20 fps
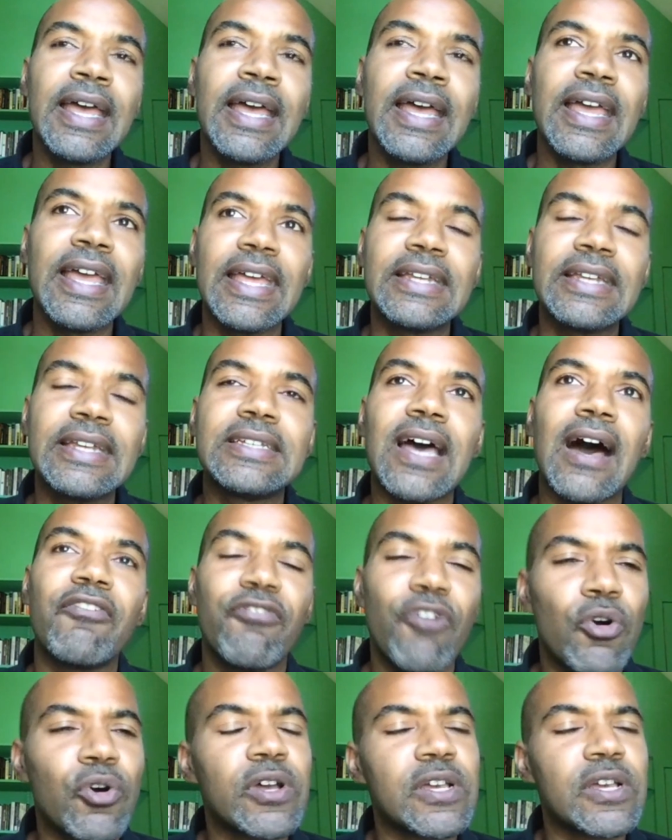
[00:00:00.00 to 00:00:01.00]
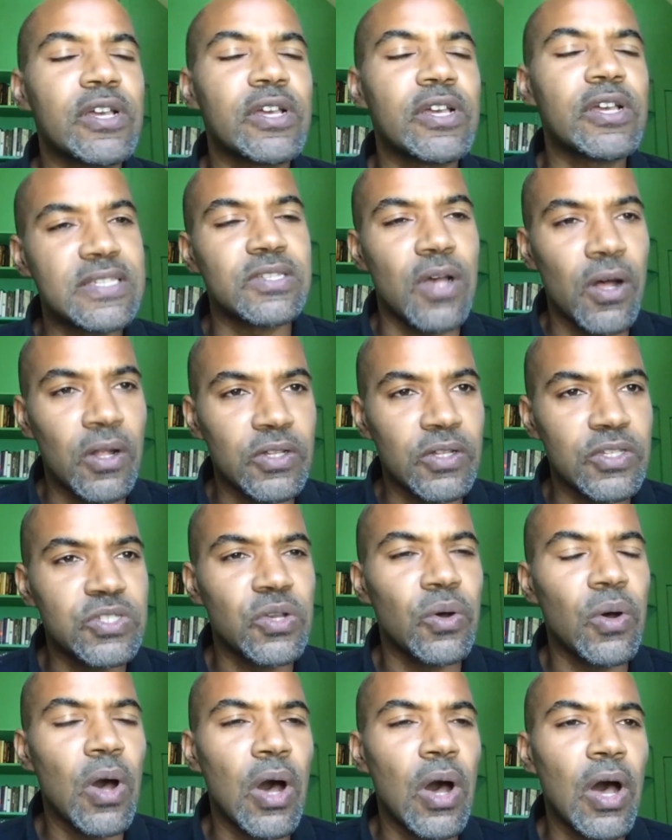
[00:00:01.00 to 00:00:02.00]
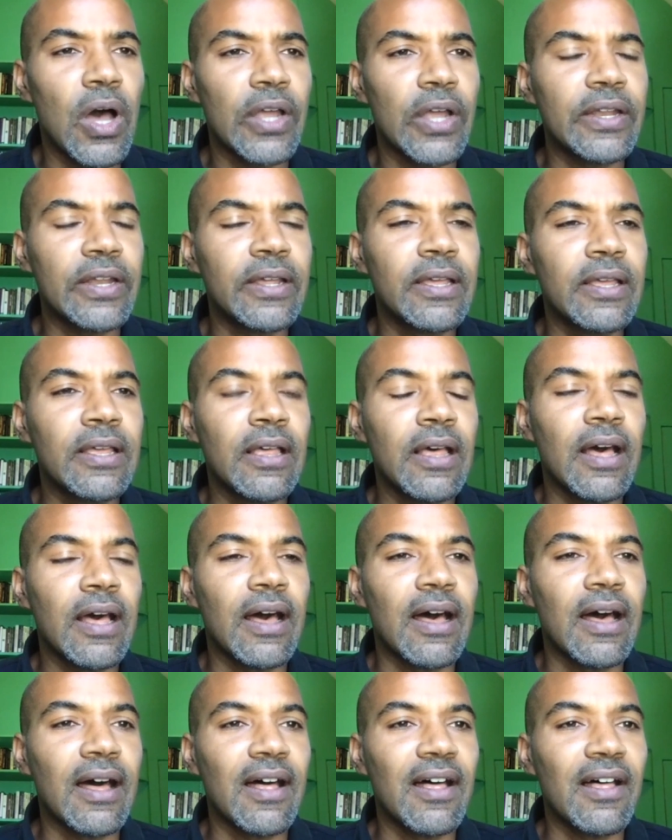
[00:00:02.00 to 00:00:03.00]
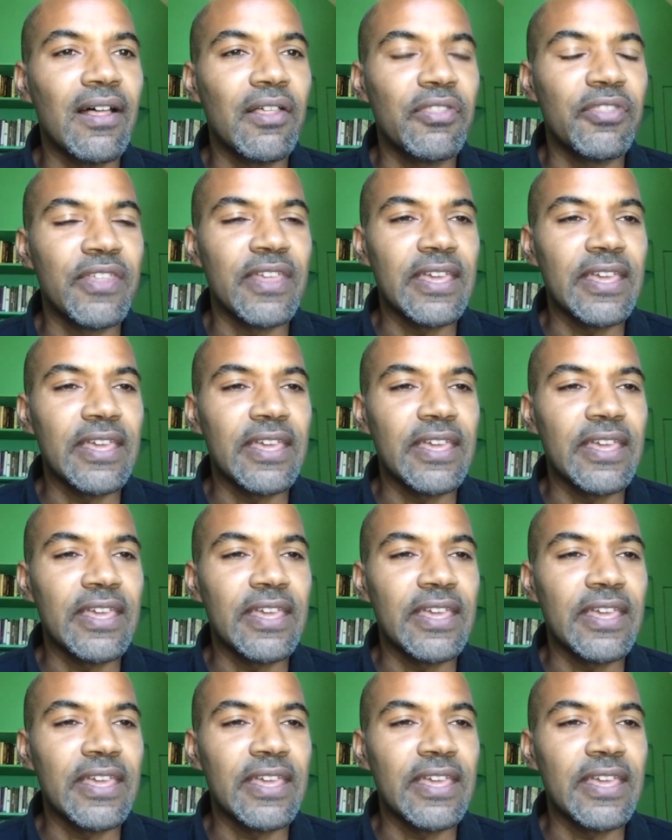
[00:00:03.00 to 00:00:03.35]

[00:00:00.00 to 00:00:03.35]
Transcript: it uh, focuses also on uh,